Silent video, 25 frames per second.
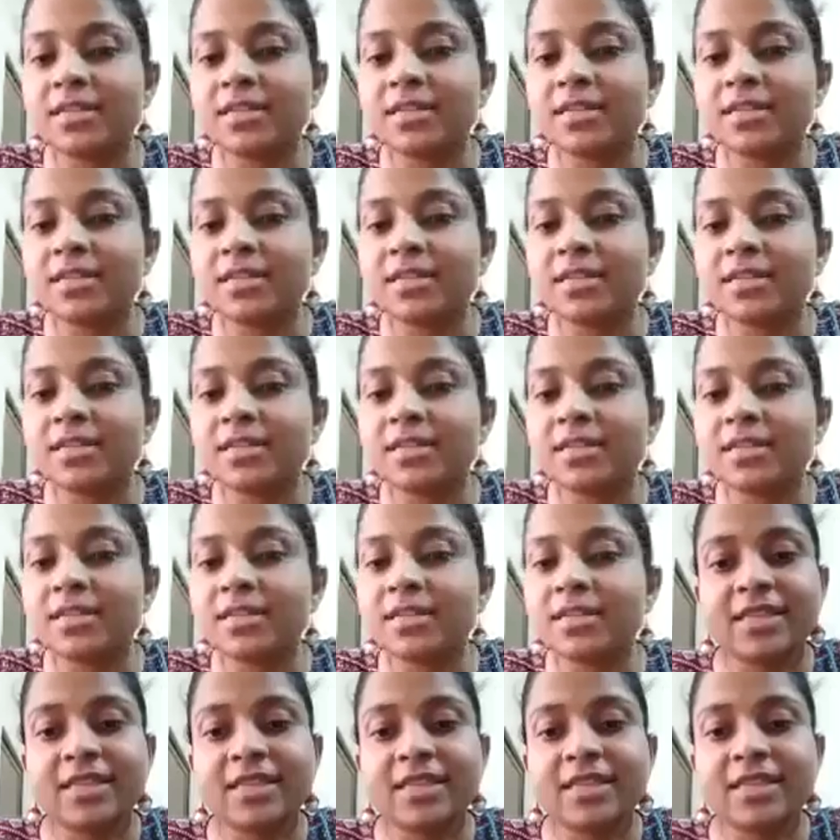Through this
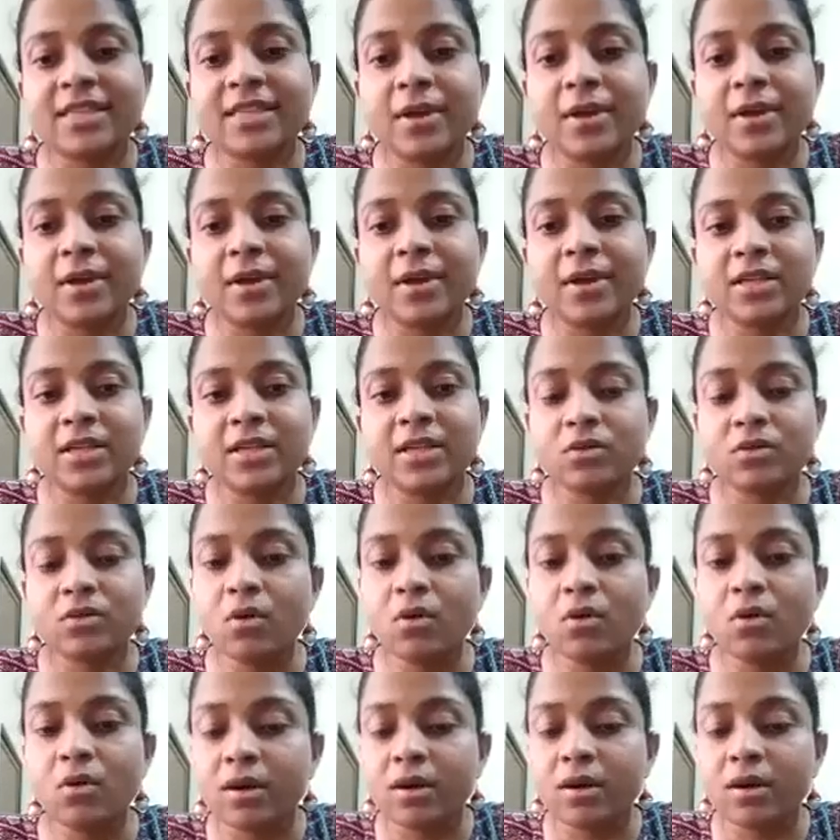example, as you
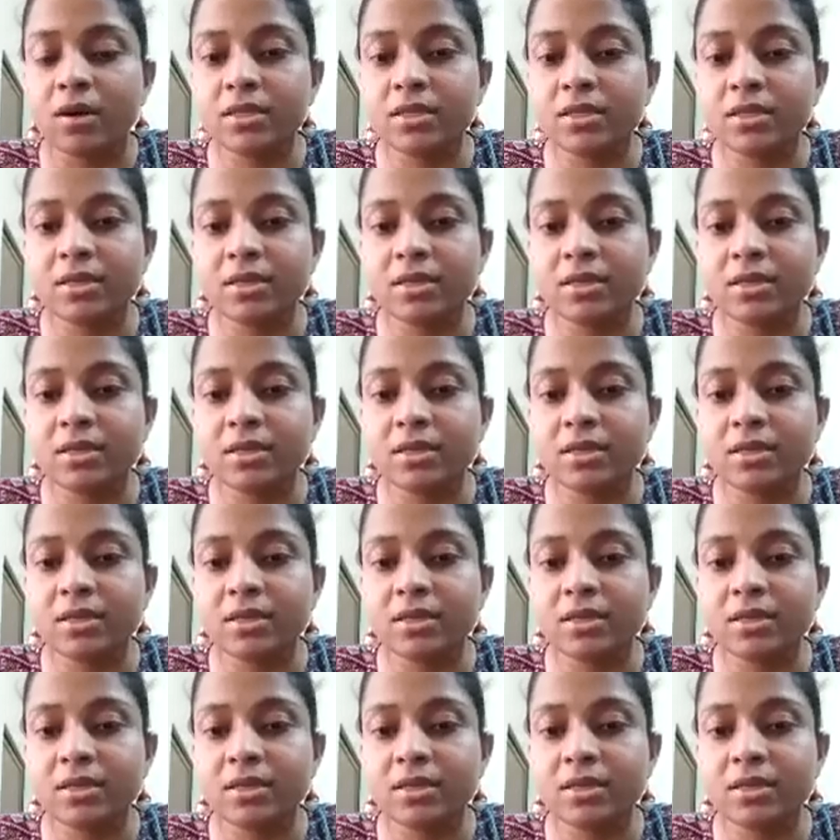got
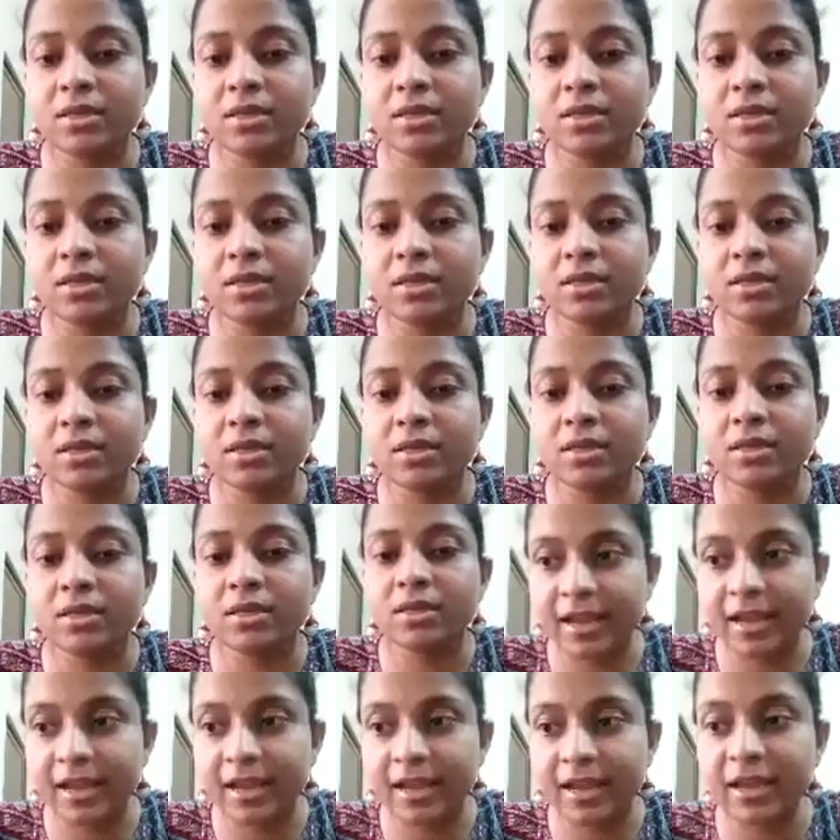understanding,
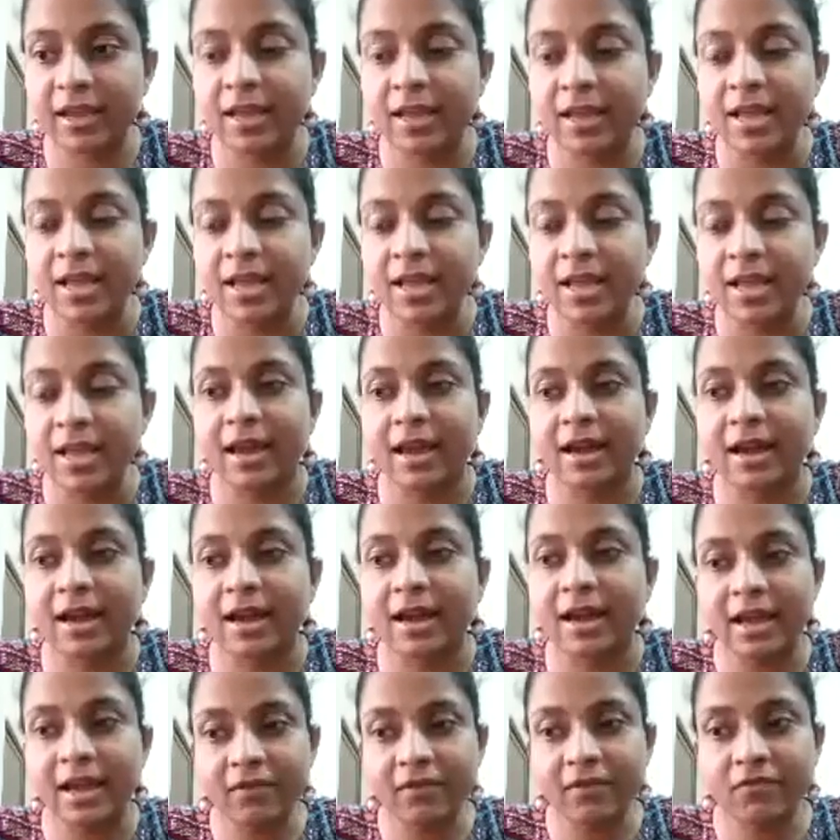that
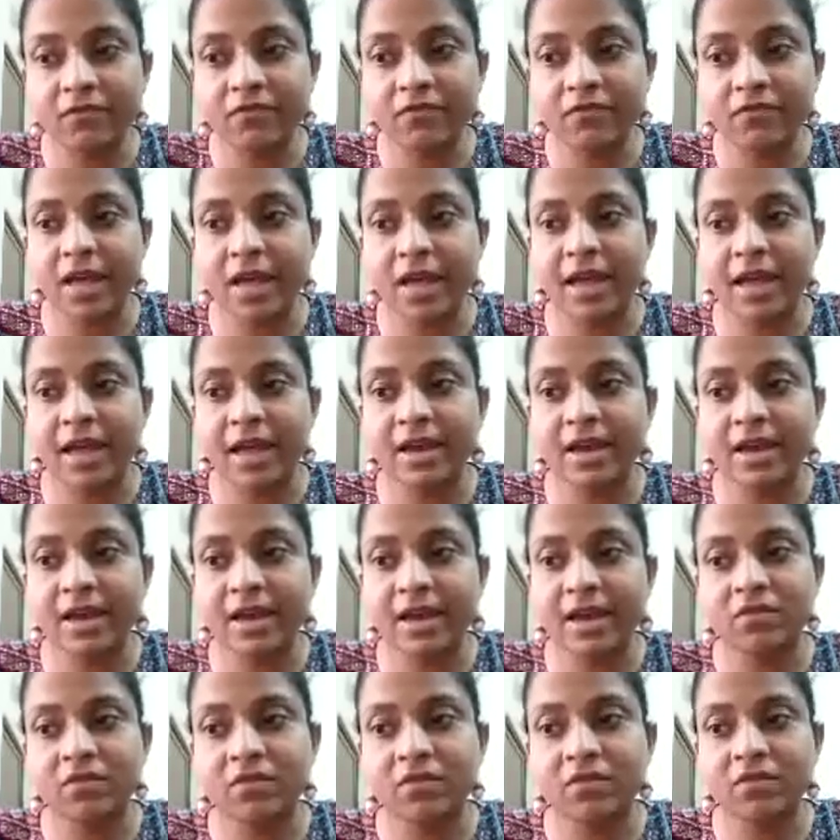if an
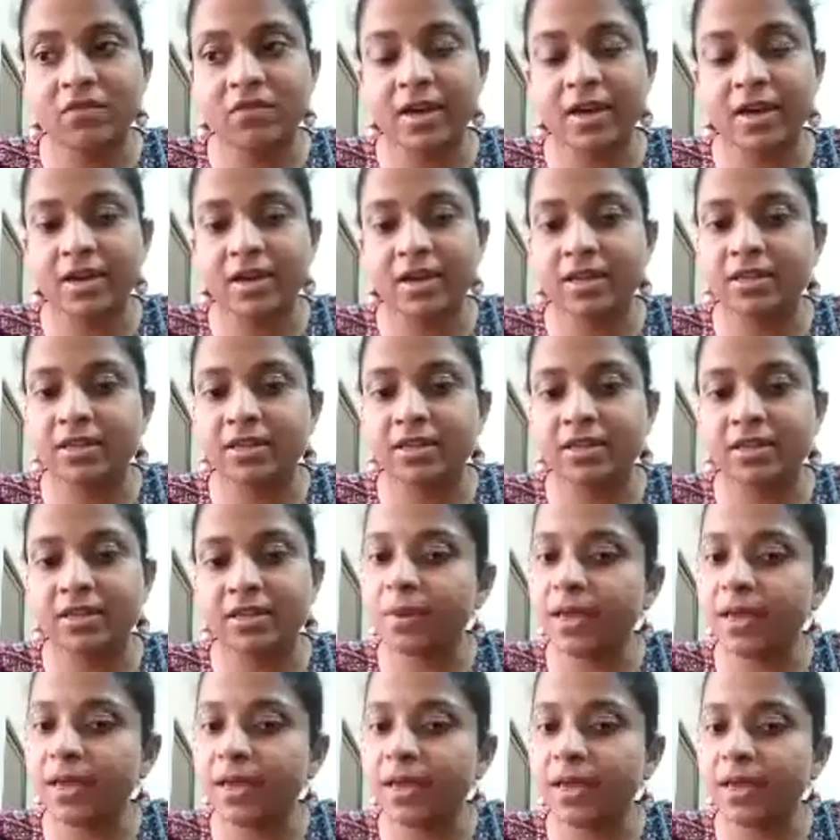infant is
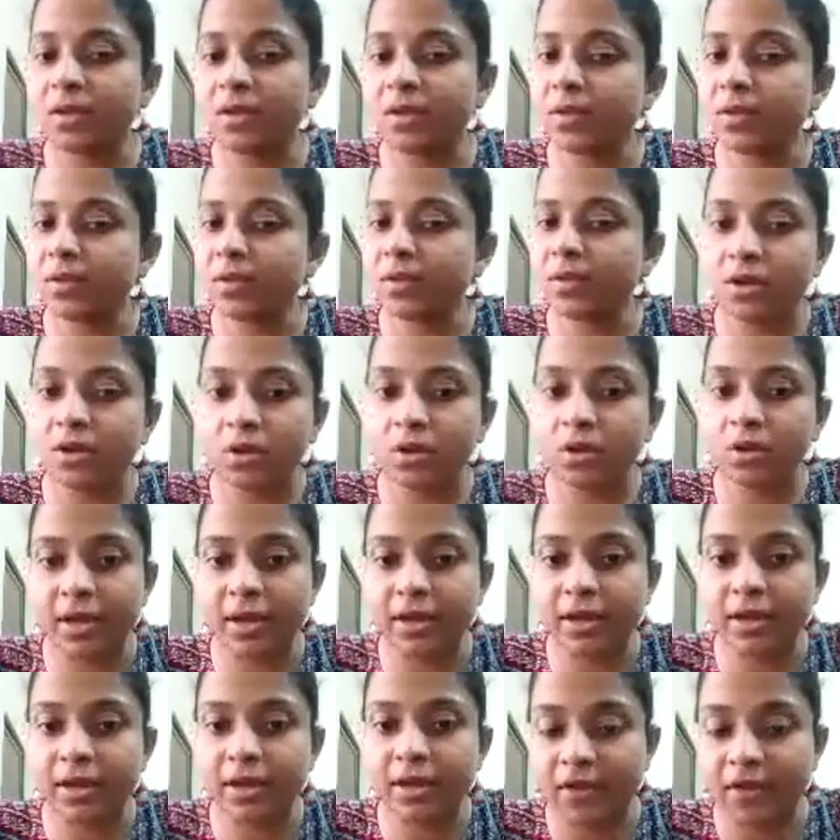playing with a toy,
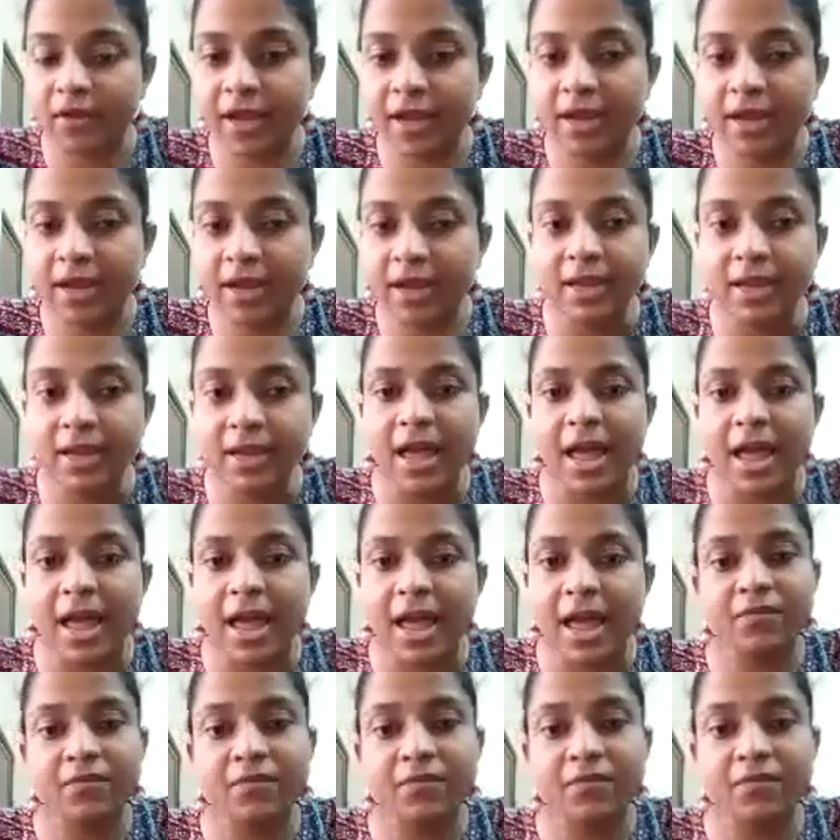fine, and
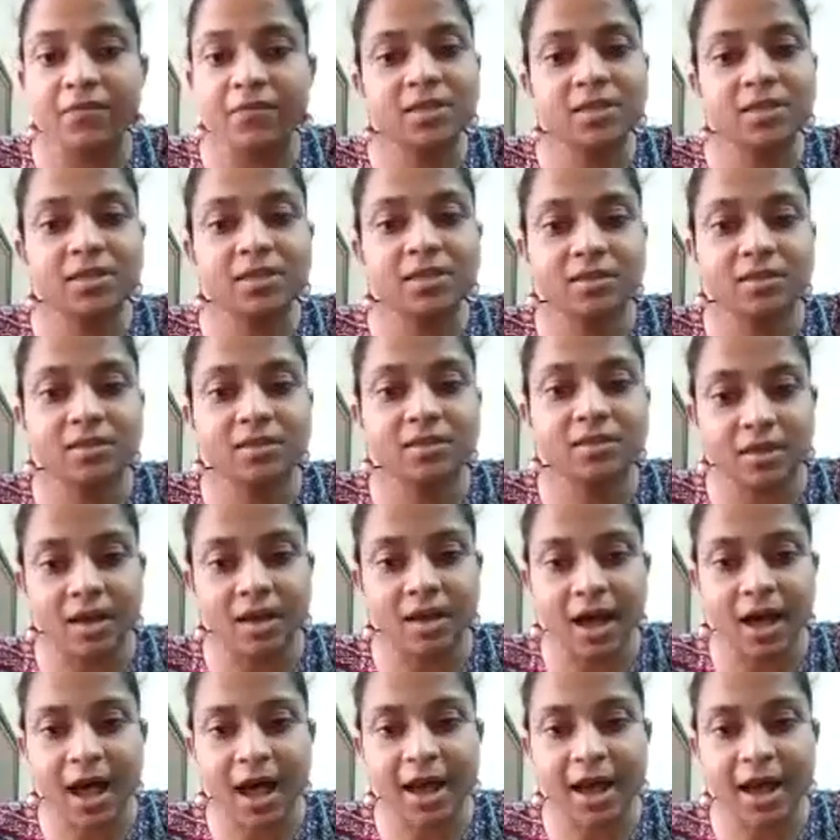we just
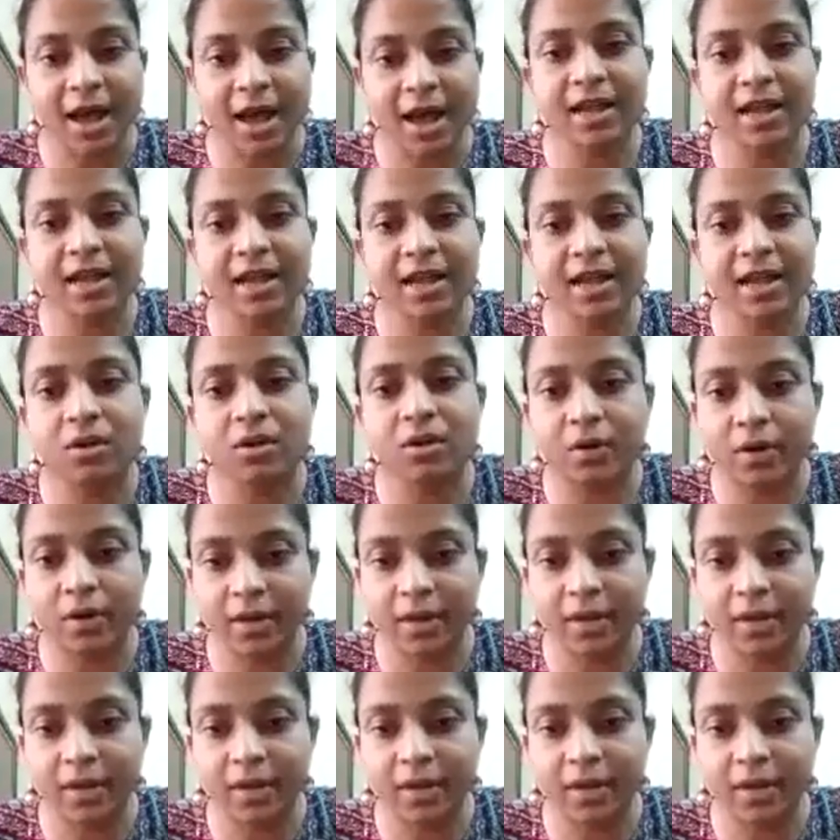hide that toy.